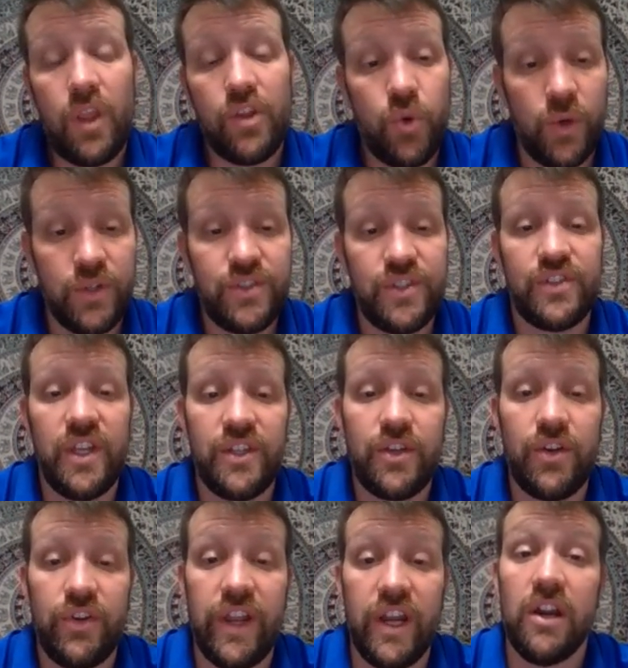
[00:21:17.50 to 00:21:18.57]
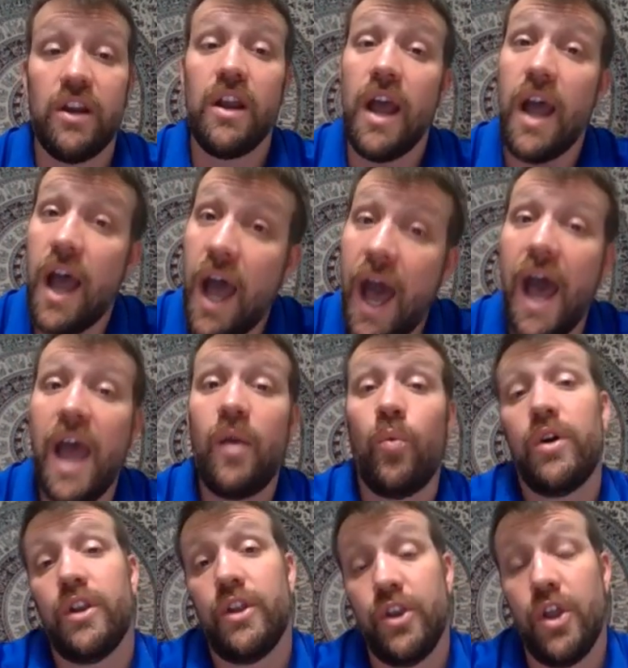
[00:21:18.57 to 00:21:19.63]
towards the center here. I
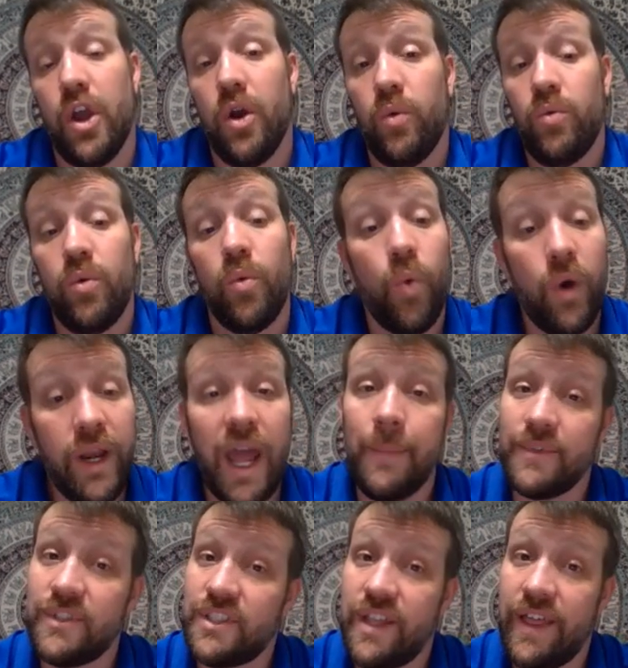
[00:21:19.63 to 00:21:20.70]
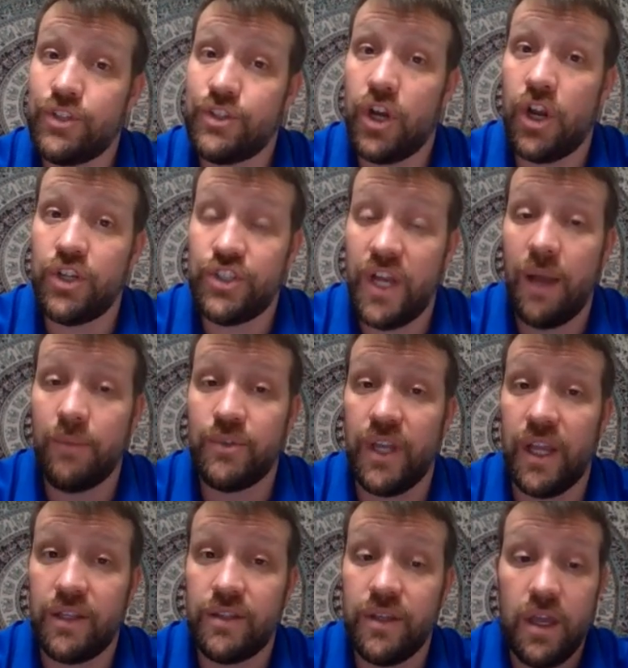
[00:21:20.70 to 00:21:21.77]
want to know what happens to that charged object.